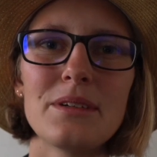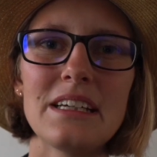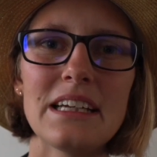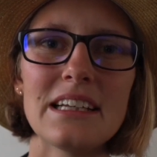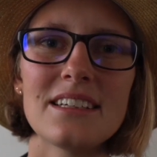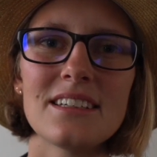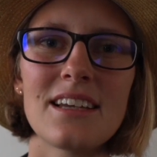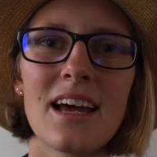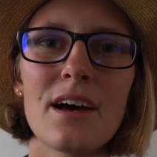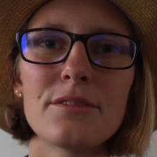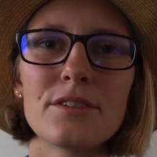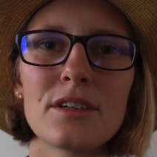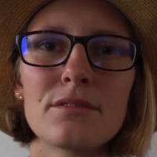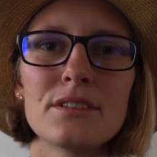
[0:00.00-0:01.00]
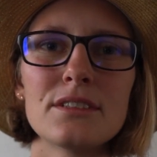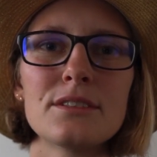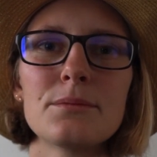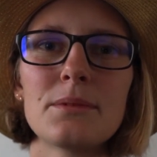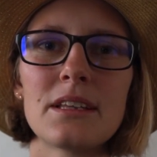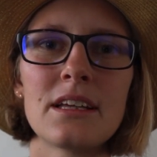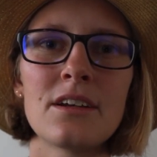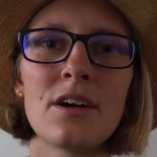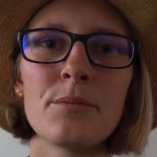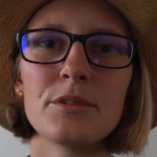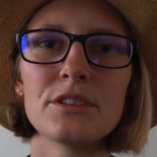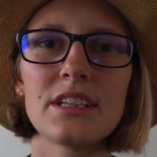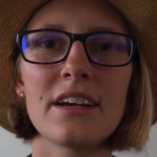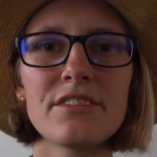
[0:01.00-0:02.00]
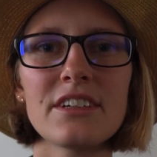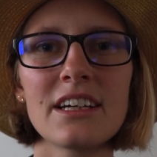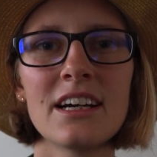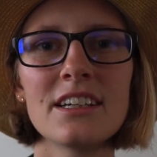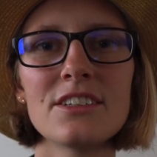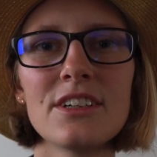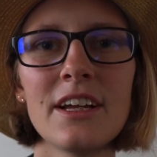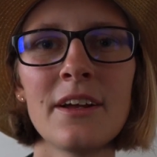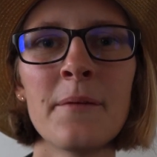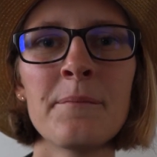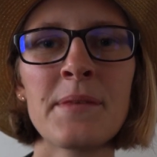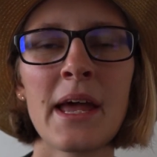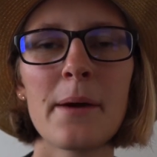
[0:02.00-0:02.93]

we did have service within almost every country,